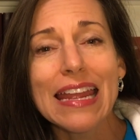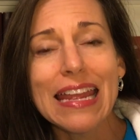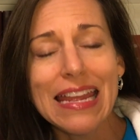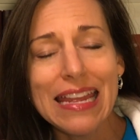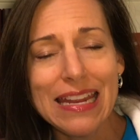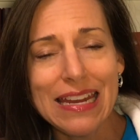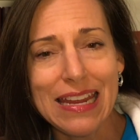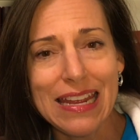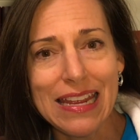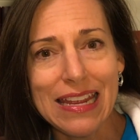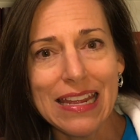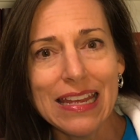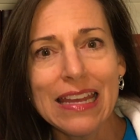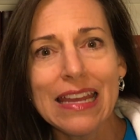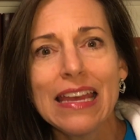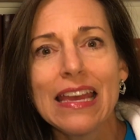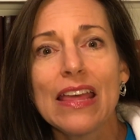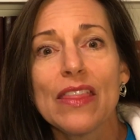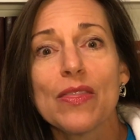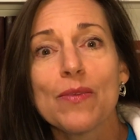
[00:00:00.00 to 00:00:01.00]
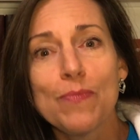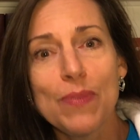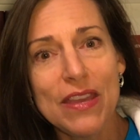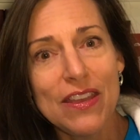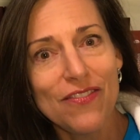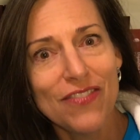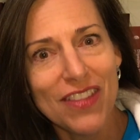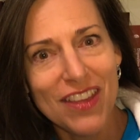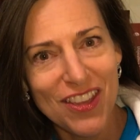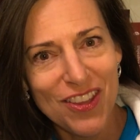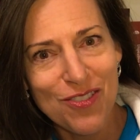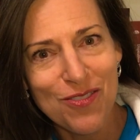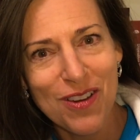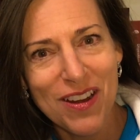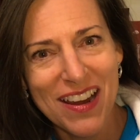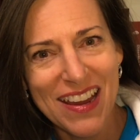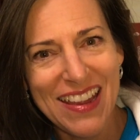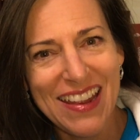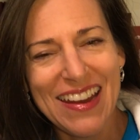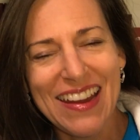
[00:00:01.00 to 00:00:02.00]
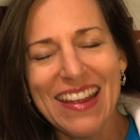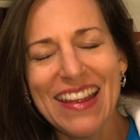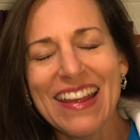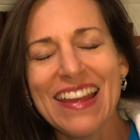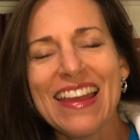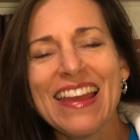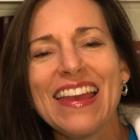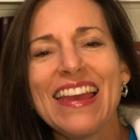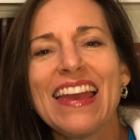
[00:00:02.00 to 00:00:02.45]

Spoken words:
eating, the beef that you are eating,